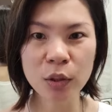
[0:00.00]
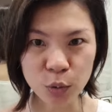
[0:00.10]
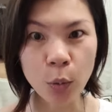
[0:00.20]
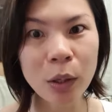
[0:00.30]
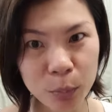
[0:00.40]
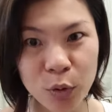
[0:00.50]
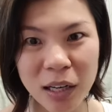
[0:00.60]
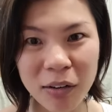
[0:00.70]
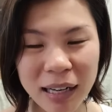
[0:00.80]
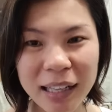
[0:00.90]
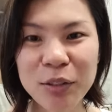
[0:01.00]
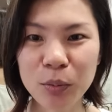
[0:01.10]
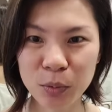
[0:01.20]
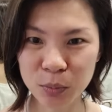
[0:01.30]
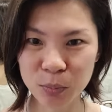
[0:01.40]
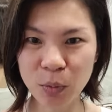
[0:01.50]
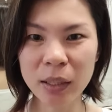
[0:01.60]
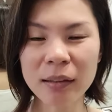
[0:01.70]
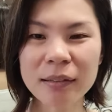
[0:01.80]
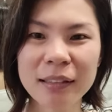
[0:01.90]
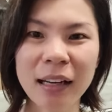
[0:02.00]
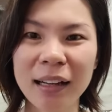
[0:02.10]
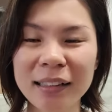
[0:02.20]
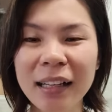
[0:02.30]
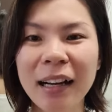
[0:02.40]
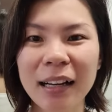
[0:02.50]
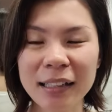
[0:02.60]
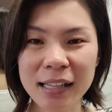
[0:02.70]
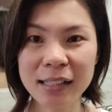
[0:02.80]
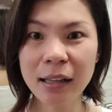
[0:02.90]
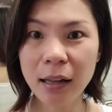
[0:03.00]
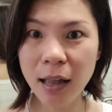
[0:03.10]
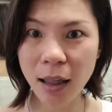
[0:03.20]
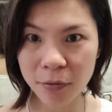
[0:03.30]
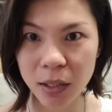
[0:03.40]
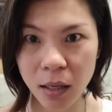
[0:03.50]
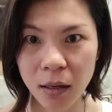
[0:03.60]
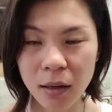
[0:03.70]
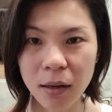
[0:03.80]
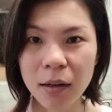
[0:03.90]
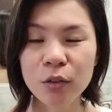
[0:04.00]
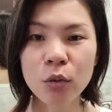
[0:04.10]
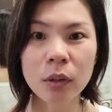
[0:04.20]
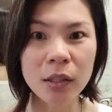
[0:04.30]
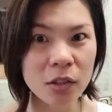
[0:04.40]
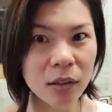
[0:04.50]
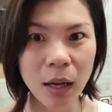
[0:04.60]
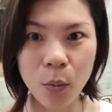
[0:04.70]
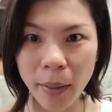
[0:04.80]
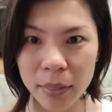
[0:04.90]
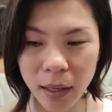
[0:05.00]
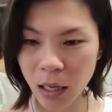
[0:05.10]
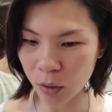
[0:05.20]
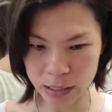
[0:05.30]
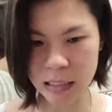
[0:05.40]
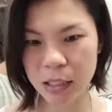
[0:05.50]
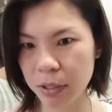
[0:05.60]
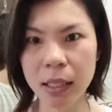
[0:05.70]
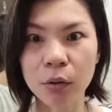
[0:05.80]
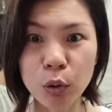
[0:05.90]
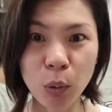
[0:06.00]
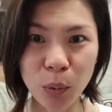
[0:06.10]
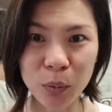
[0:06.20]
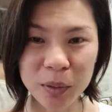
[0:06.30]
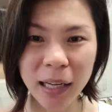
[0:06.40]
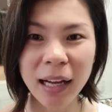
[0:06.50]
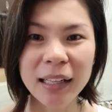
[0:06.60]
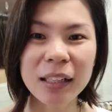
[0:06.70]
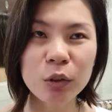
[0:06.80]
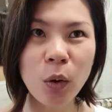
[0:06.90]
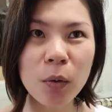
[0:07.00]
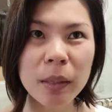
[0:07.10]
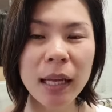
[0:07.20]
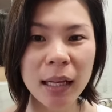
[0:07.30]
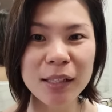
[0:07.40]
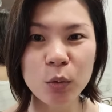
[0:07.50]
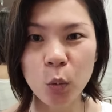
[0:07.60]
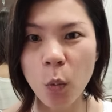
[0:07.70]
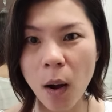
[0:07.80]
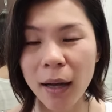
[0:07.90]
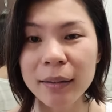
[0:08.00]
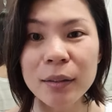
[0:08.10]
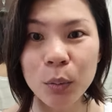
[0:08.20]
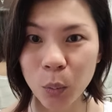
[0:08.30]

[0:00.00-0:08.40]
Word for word: in, don't want to push out, right? So go in, yeah. Uh, yes, every day. So it's not like one day I can see result. No, it told me at least one